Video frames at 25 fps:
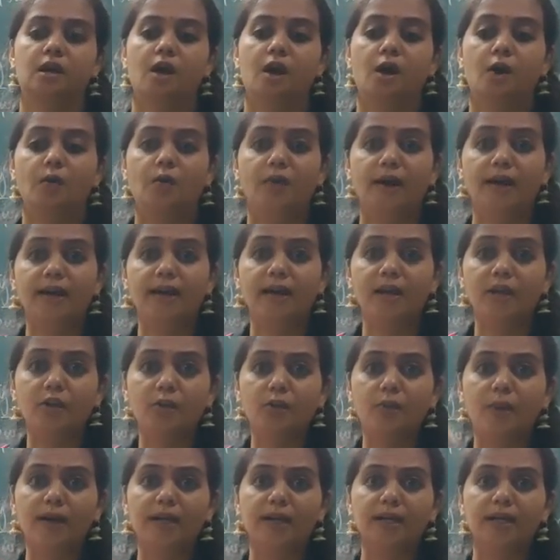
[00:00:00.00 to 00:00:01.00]
Why are you
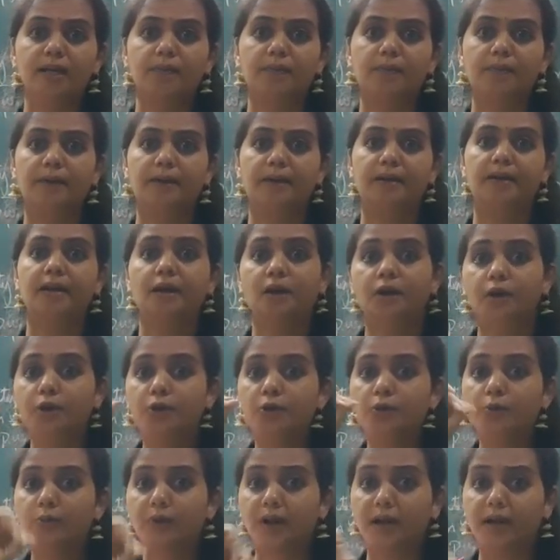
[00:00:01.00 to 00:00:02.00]
buying a pen?
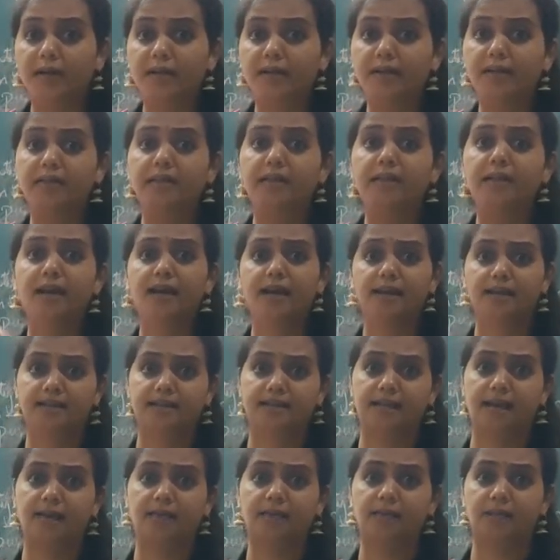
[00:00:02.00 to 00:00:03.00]
To write in an
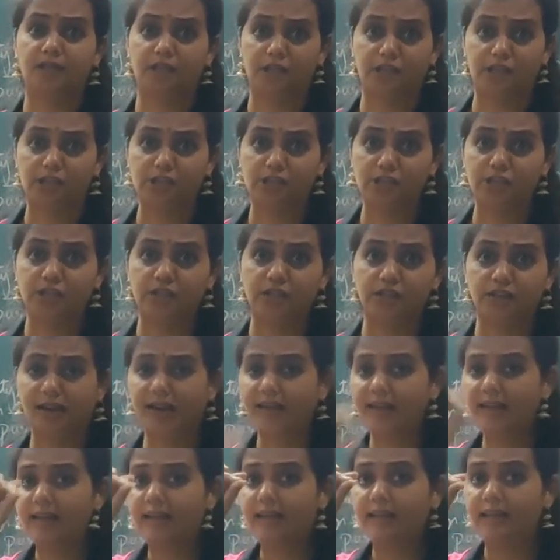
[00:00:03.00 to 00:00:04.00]
examination,
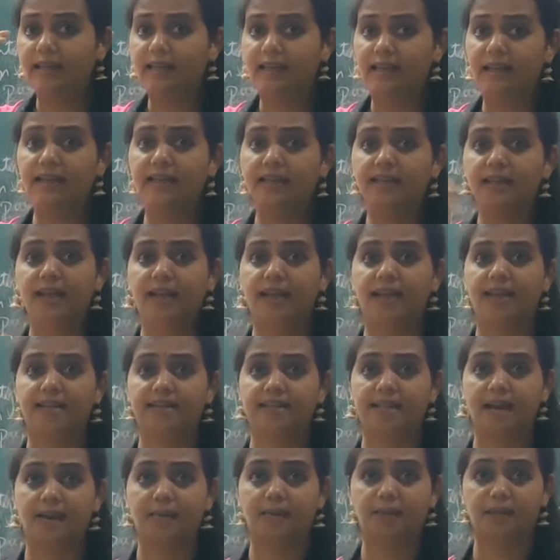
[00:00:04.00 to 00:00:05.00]
write neatly in an
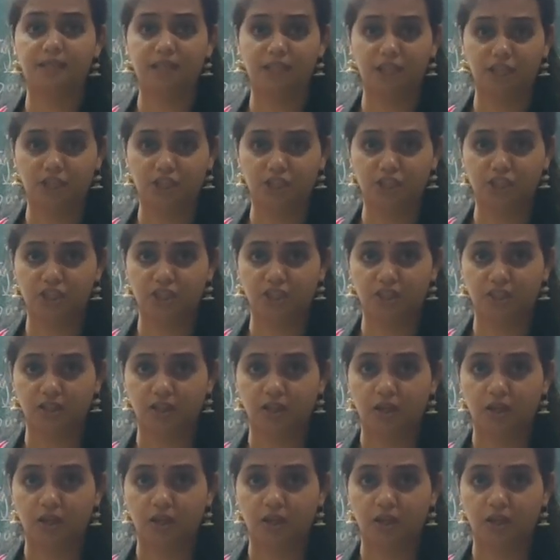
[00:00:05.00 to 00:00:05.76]
examination.